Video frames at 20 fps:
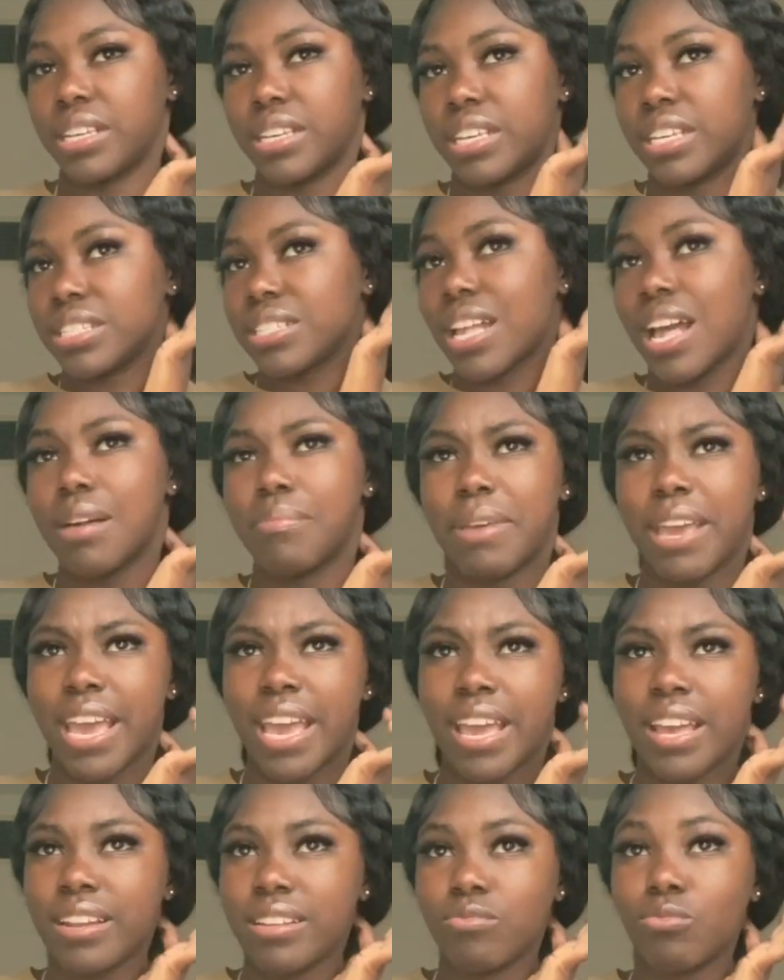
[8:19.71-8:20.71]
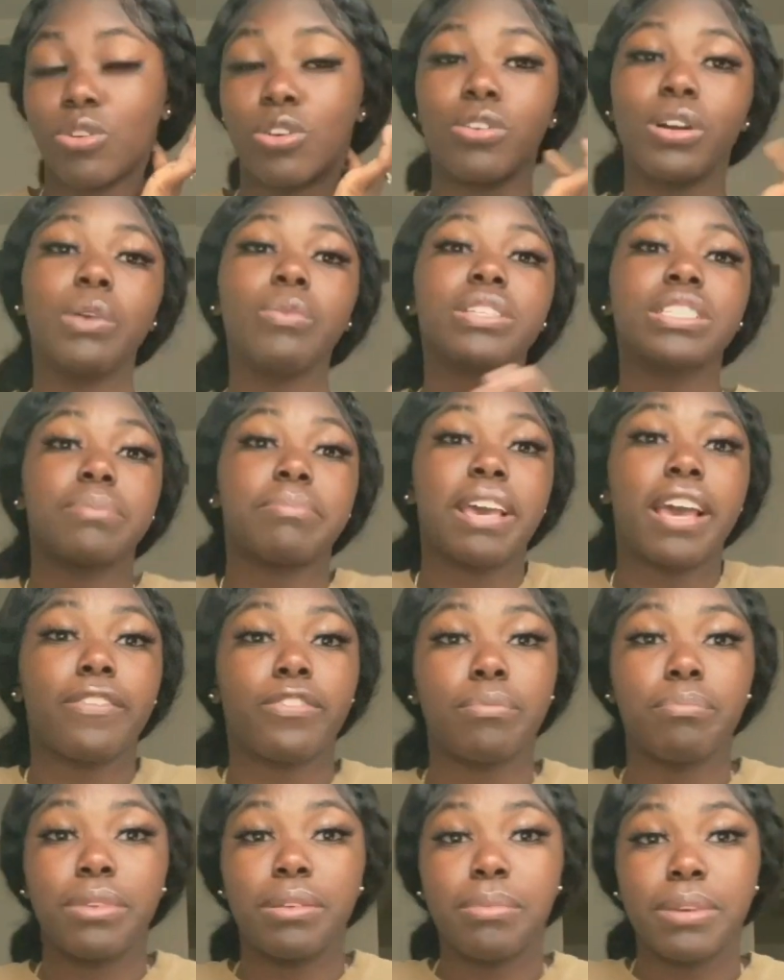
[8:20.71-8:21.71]
It's not bad. Well, it wasn't bad
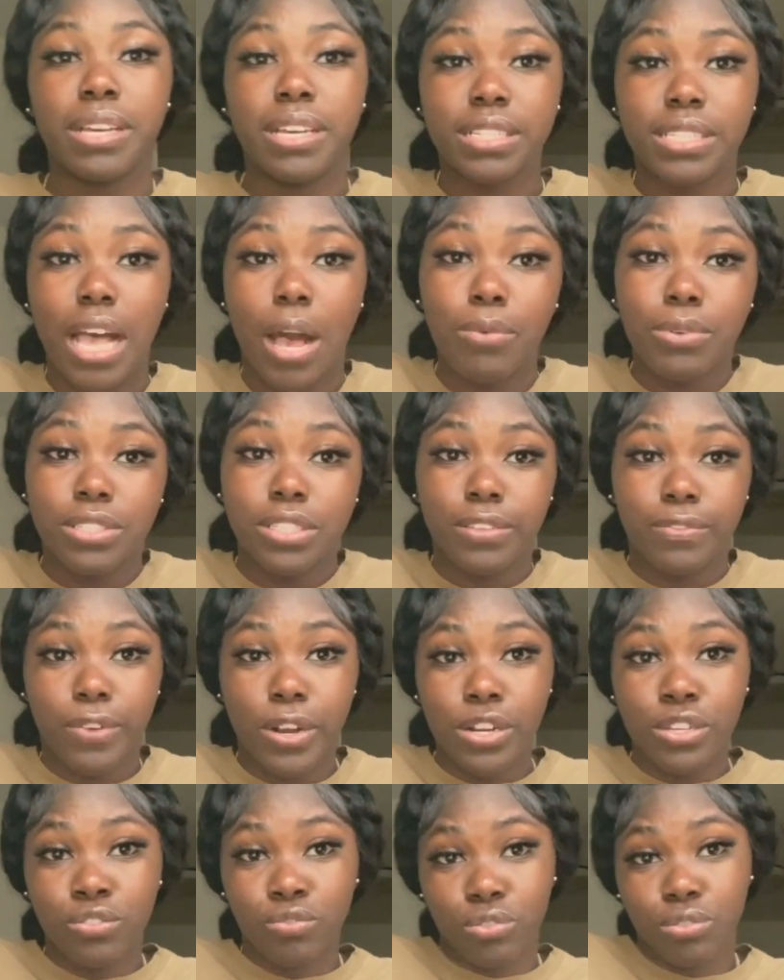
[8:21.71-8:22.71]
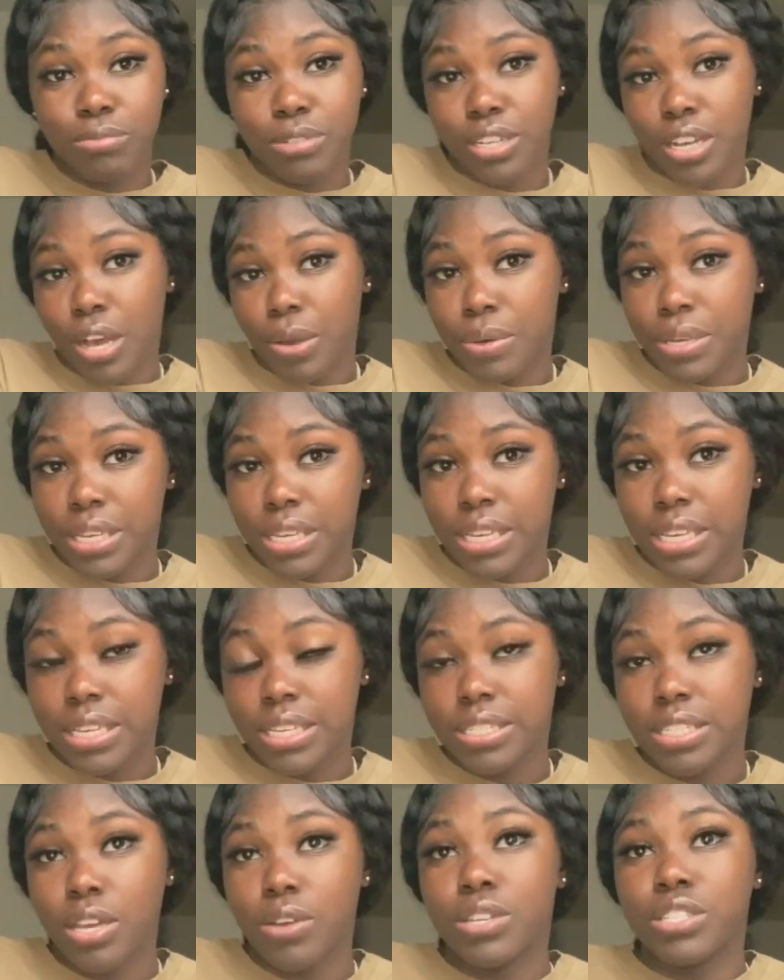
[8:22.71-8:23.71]
for me because I was the first group to go in.
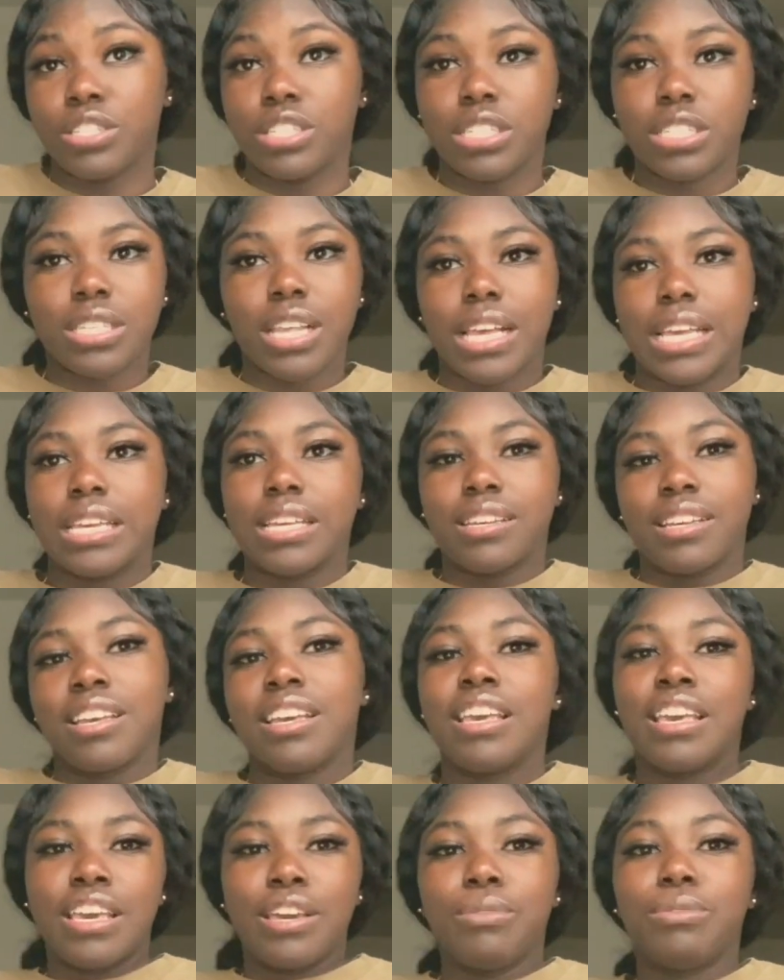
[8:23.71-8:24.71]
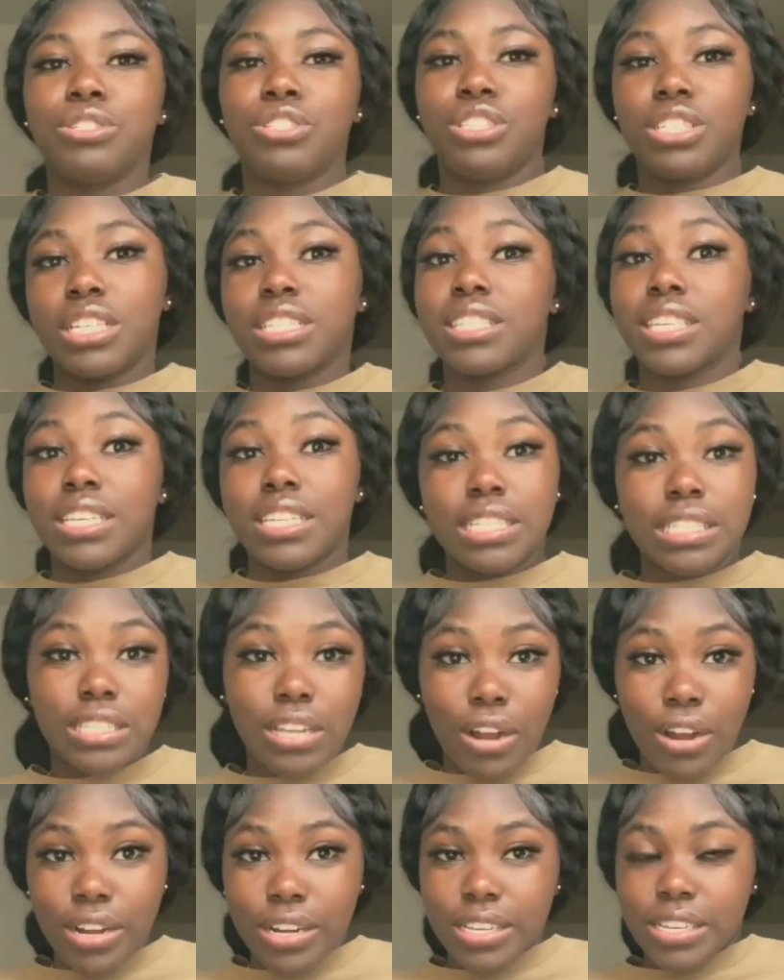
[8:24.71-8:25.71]
So it's just like, it was just getting
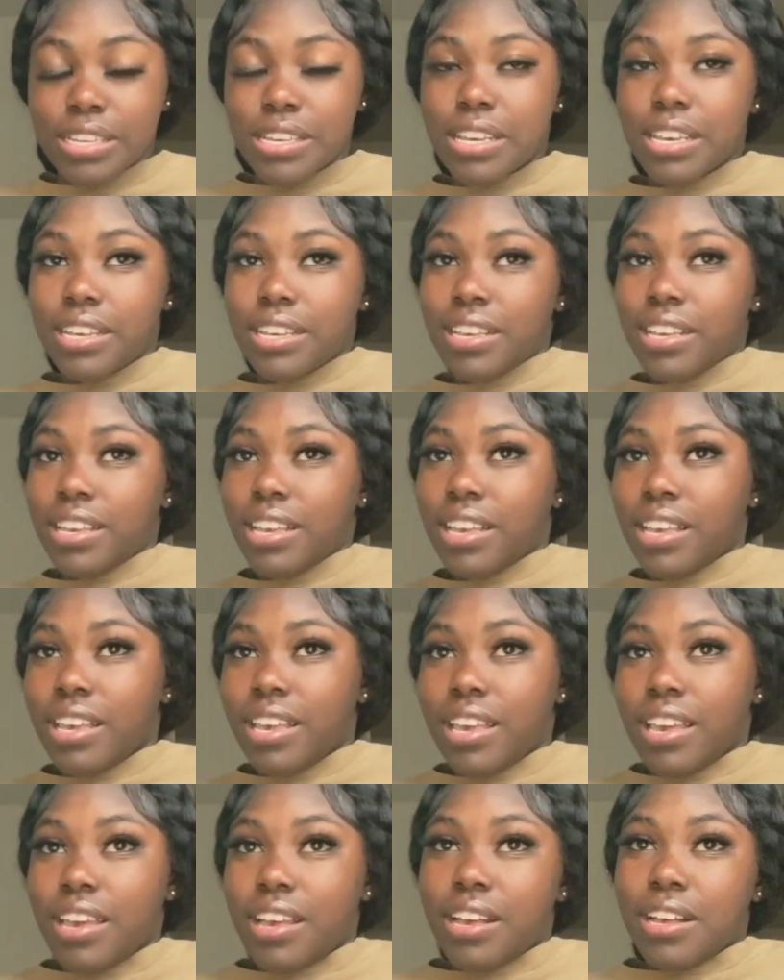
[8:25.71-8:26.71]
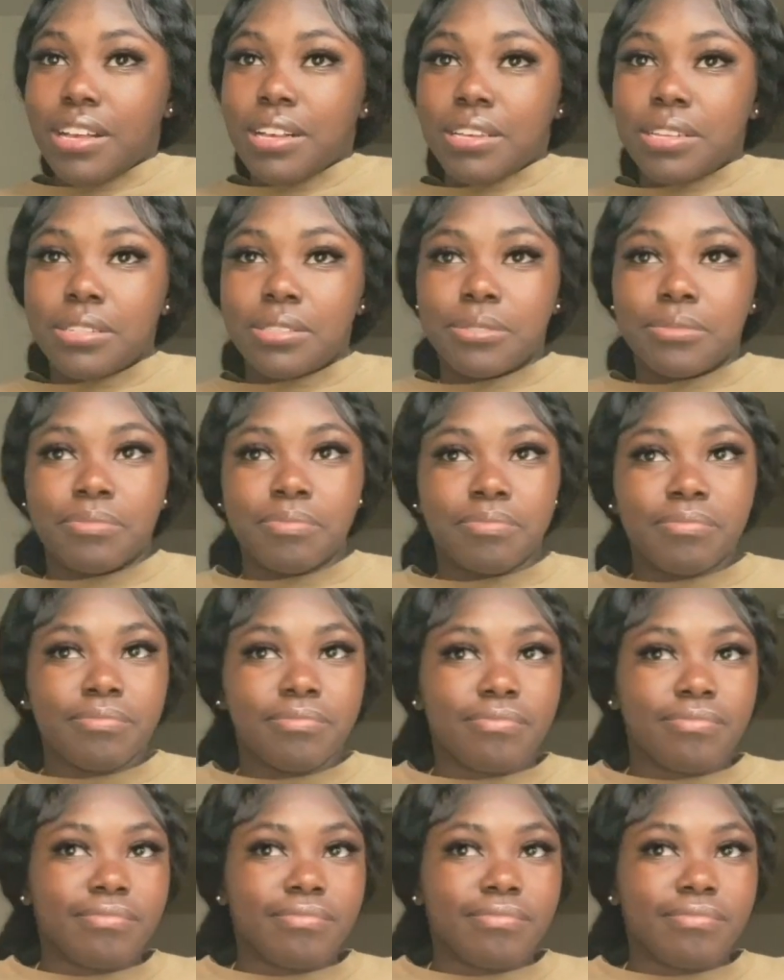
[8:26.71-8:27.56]
started. Um,